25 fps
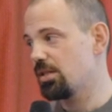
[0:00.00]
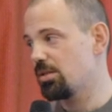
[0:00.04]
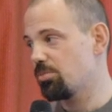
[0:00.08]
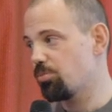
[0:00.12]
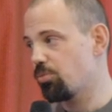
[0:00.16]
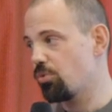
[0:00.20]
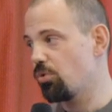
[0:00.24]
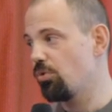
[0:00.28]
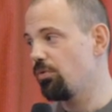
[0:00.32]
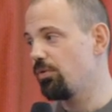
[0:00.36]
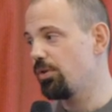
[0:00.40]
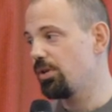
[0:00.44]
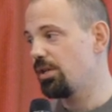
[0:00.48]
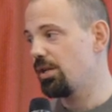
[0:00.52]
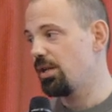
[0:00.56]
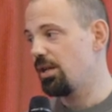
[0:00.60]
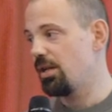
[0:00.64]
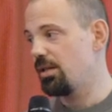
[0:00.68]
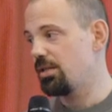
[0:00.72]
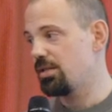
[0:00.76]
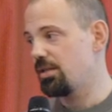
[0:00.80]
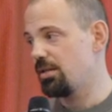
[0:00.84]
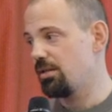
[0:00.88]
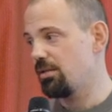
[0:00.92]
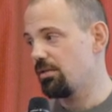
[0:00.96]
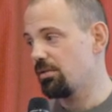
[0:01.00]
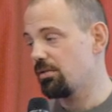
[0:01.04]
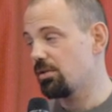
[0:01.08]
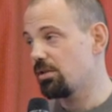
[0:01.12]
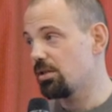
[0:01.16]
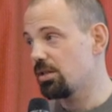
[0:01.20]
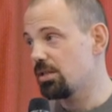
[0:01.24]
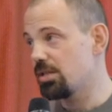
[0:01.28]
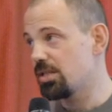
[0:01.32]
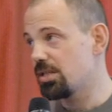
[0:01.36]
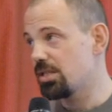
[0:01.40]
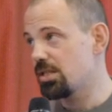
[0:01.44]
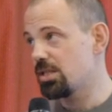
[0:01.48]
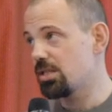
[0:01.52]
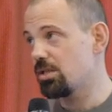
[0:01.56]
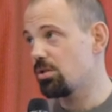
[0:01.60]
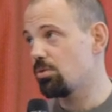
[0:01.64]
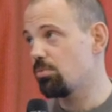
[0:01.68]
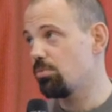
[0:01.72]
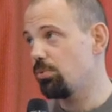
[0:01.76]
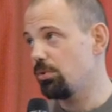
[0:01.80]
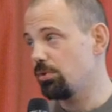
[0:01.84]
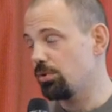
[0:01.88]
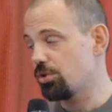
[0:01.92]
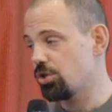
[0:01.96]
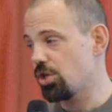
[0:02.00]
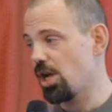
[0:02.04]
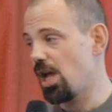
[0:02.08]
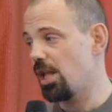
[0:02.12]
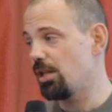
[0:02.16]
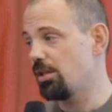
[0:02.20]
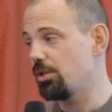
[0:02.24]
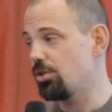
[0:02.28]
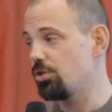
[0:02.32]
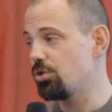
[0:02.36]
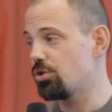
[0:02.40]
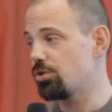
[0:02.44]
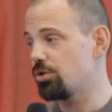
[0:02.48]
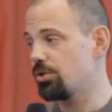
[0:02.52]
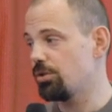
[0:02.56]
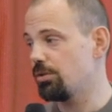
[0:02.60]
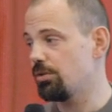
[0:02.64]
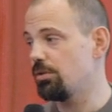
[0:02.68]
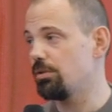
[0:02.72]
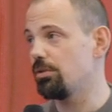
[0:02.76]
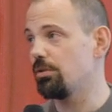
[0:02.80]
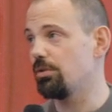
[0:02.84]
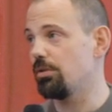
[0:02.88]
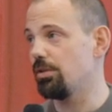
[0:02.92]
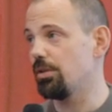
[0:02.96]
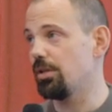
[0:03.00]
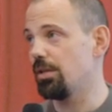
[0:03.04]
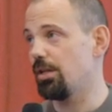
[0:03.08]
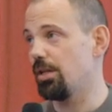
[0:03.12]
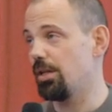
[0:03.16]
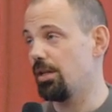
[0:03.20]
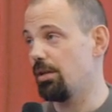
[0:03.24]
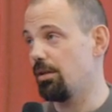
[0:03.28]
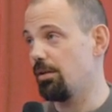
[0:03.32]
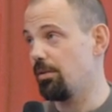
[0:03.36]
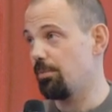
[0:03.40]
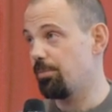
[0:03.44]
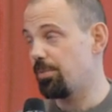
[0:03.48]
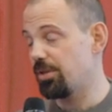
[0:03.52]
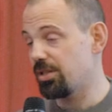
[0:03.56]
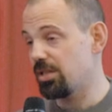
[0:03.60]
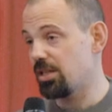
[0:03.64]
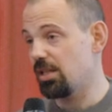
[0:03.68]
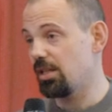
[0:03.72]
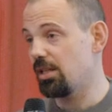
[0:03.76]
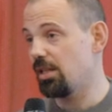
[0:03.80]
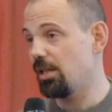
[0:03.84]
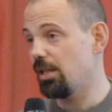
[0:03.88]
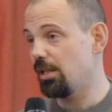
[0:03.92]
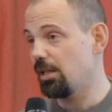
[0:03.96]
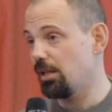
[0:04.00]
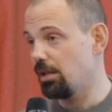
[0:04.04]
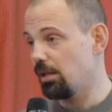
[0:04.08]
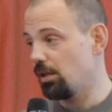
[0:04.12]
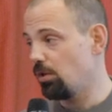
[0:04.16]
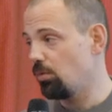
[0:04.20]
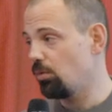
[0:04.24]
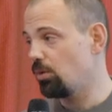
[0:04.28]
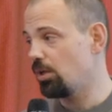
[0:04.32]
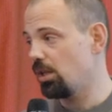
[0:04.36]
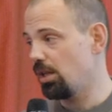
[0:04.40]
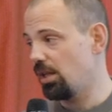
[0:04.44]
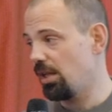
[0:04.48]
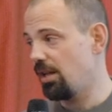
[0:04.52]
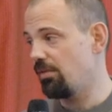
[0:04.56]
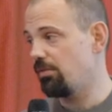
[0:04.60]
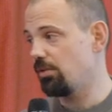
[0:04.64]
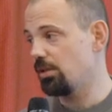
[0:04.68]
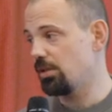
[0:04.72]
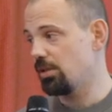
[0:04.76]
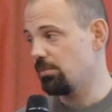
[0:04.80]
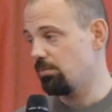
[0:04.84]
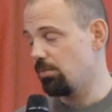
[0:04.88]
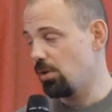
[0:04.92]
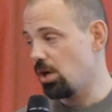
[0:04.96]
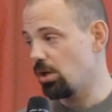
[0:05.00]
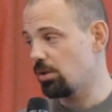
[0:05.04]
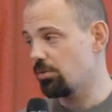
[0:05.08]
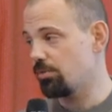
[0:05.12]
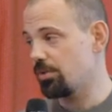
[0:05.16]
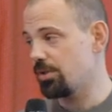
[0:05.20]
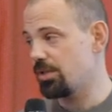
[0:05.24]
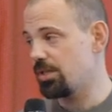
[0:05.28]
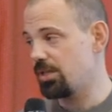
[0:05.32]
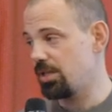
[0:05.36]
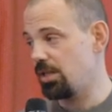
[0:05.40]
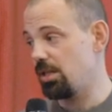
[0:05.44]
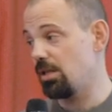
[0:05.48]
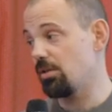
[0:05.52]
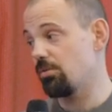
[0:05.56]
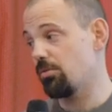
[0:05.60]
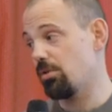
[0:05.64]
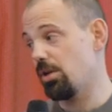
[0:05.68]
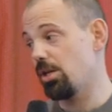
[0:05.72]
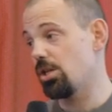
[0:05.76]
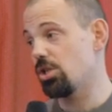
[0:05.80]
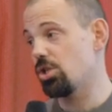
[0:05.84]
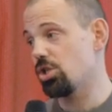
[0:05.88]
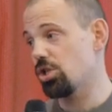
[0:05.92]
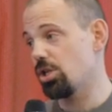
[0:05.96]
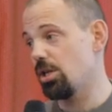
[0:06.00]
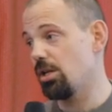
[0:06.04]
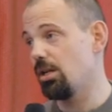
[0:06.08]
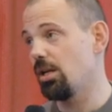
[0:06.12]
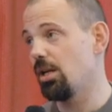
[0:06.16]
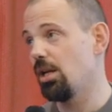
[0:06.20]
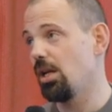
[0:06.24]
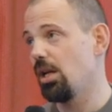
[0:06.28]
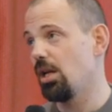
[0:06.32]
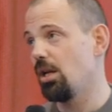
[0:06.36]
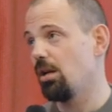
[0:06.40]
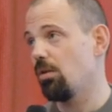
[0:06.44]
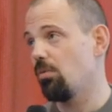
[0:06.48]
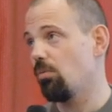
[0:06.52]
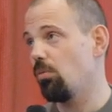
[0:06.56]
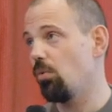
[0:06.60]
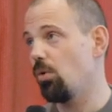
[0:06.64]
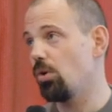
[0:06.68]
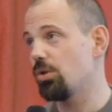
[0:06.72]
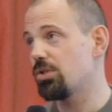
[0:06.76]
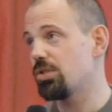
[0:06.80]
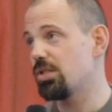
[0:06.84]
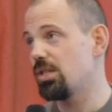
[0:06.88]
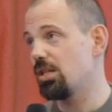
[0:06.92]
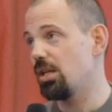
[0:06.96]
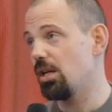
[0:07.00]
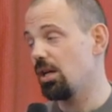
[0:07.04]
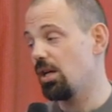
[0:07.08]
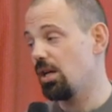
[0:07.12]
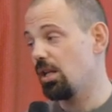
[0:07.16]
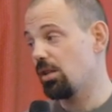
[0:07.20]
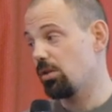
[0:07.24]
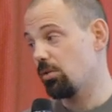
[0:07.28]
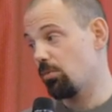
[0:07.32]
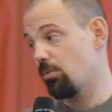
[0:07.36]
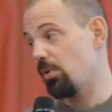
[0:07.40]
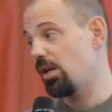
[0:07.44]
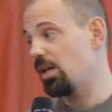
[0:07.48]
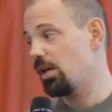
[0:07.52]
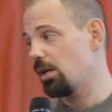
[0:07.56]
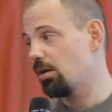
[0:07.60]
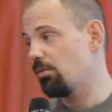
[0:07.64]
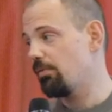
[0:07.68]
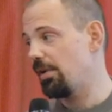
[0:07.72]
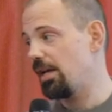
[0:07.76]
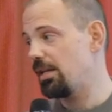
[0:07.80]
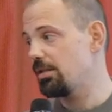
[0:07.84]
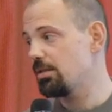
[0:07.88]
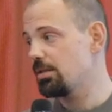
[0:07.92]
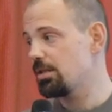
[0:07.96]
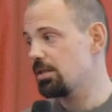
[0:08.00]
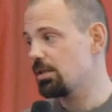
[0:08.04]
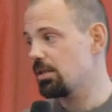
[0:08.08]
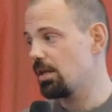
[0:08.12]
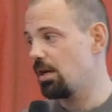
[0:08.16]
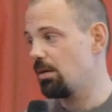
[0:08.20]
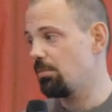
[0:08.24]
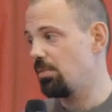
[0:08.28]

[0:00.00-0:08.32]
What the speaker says: proven as a considerable challenge to particularly local level democracy in Croatia was the earthquake events.